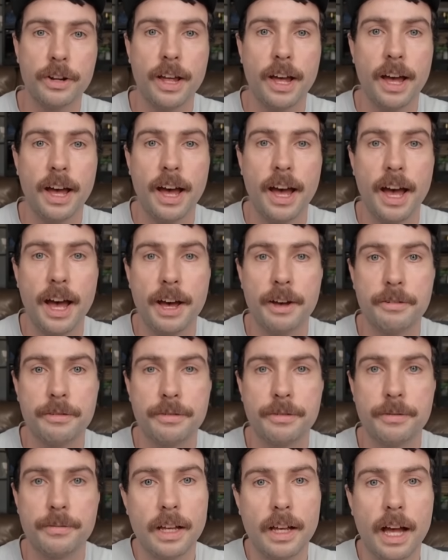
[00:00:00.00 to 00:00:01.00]
and a
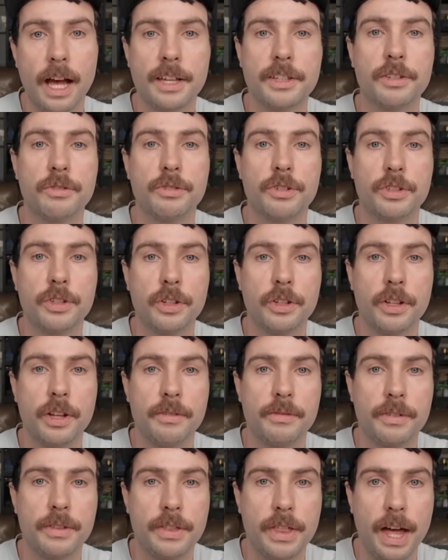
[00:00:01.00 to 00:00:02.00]
half. As a result
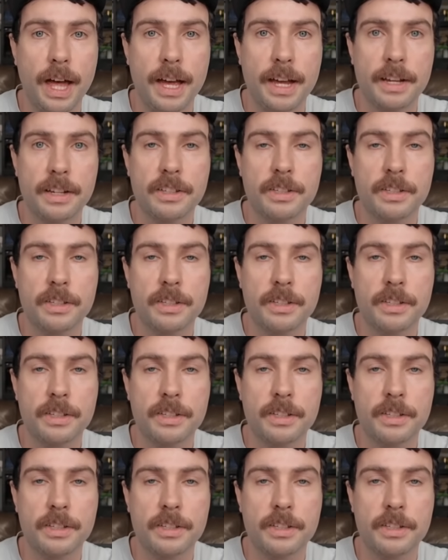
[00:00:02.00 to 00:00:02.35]
of that